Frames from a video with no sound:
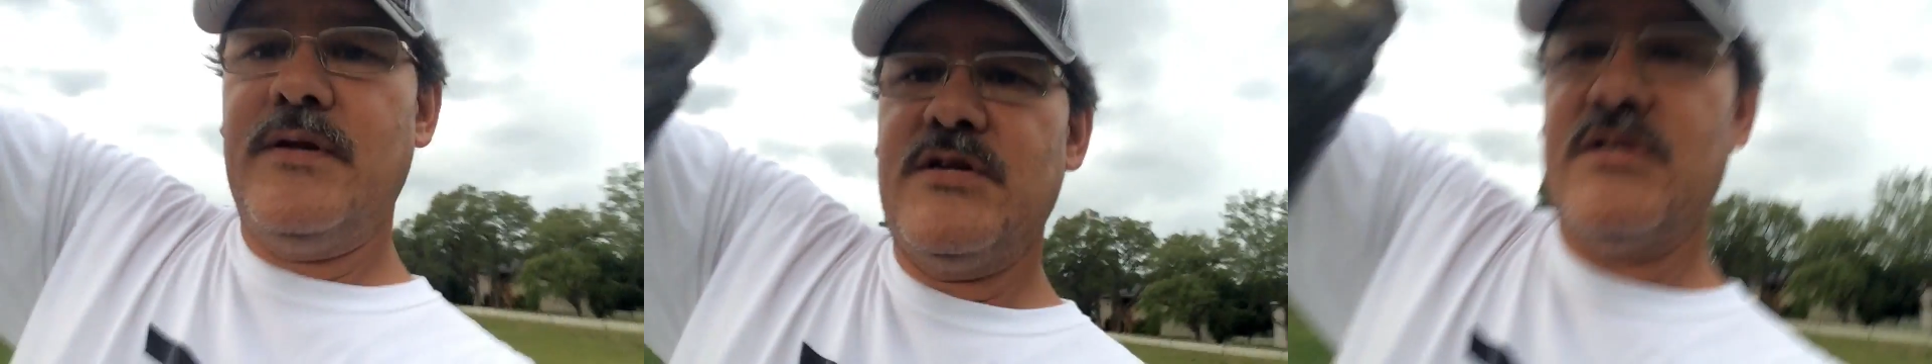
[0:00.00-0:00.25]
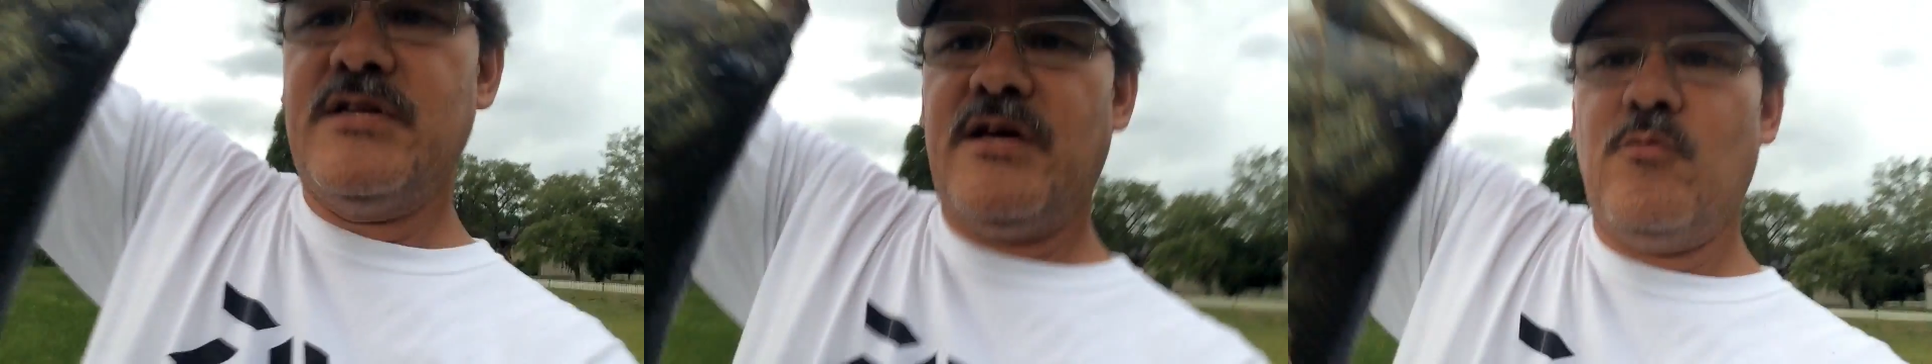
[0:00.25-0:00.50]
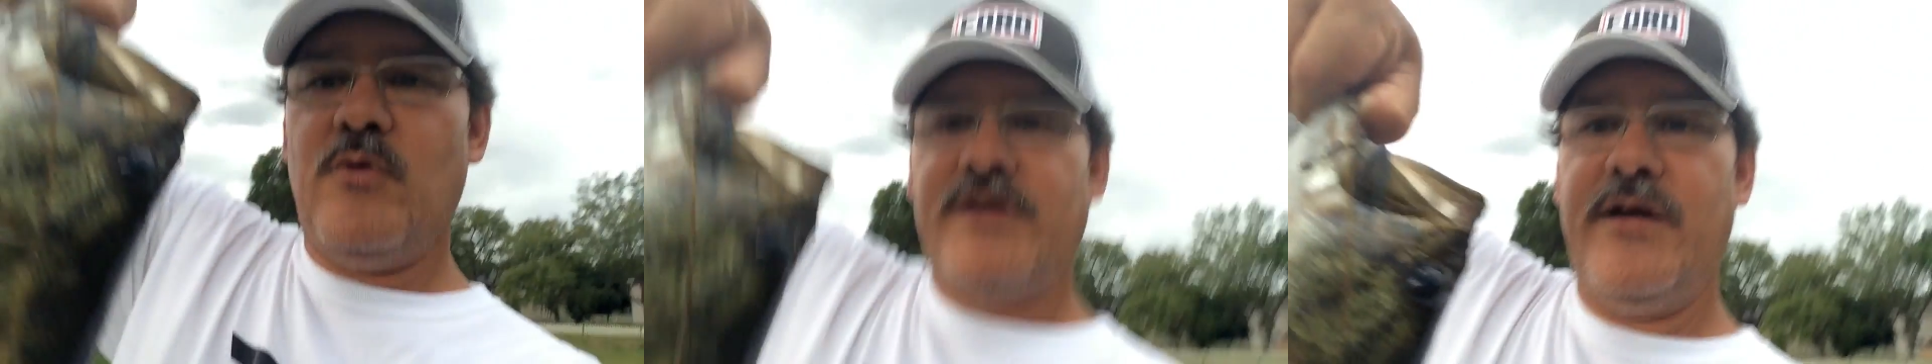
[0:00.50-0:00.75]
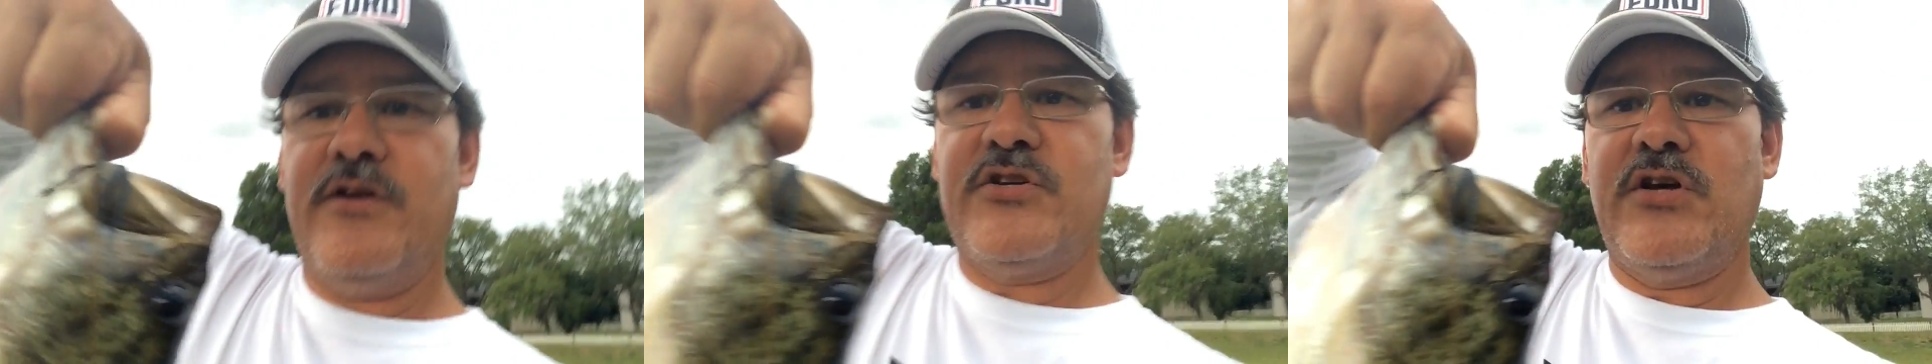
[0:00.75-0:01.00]
just another one
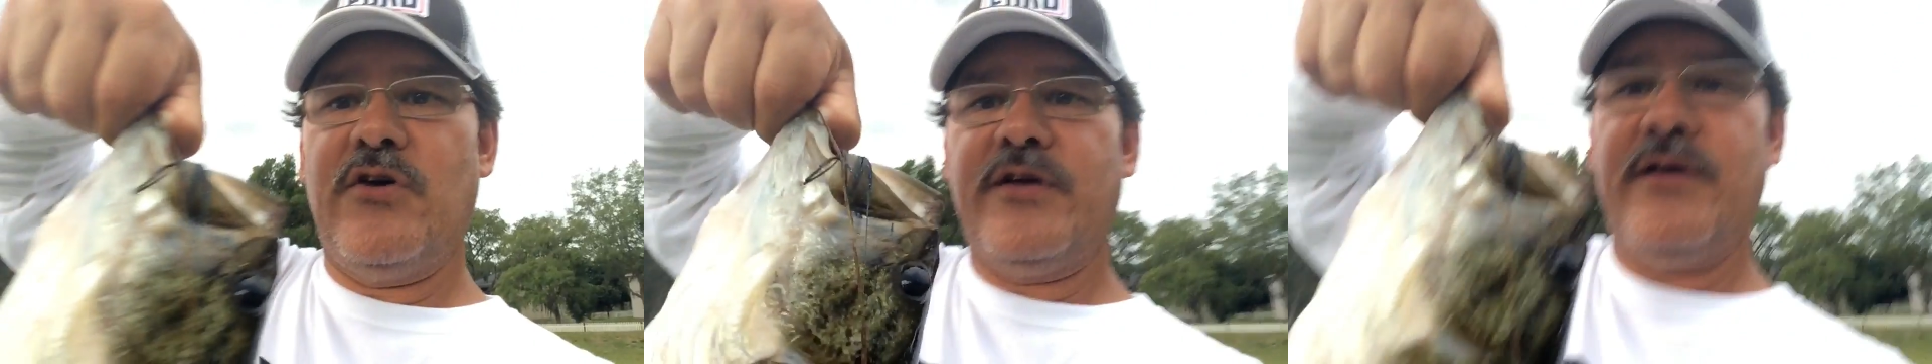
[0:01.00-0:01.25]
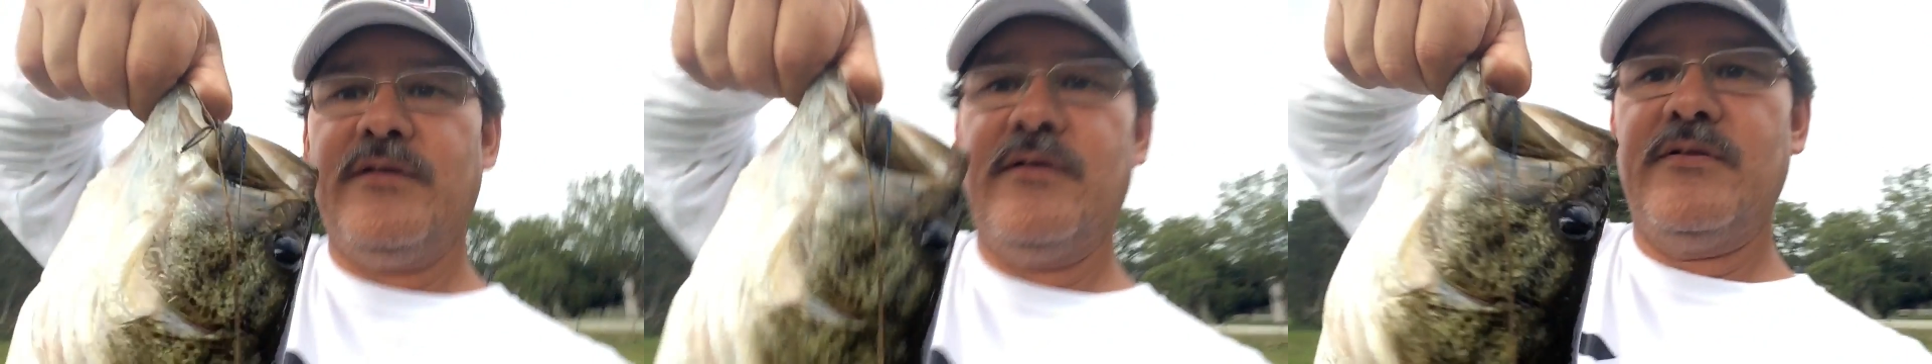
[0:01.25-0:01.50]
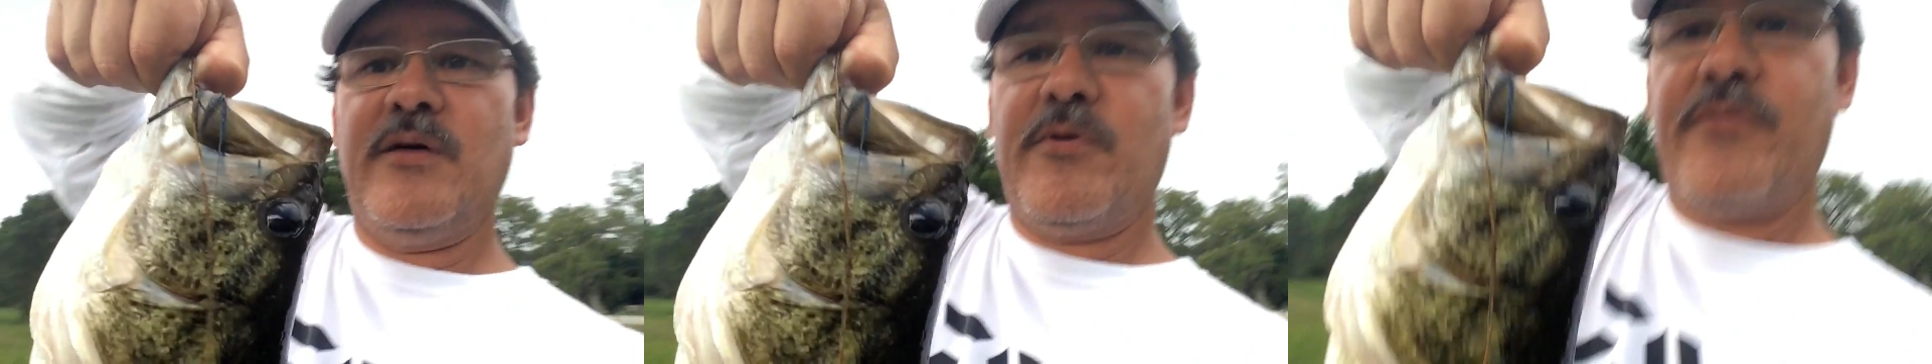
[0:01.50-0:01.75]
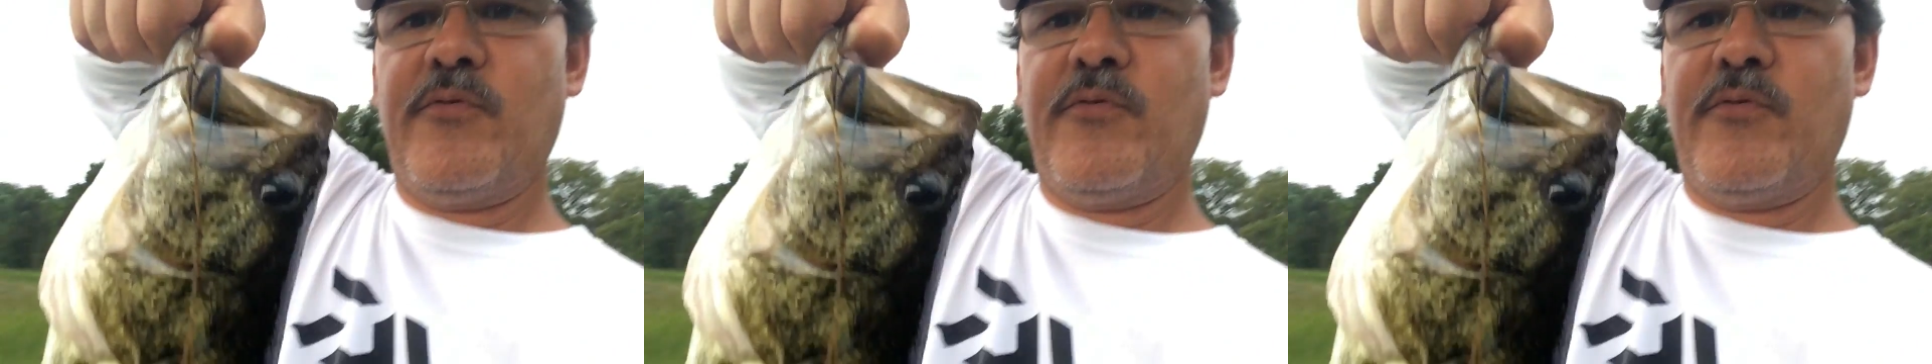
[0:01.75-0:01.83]
here to show you. Number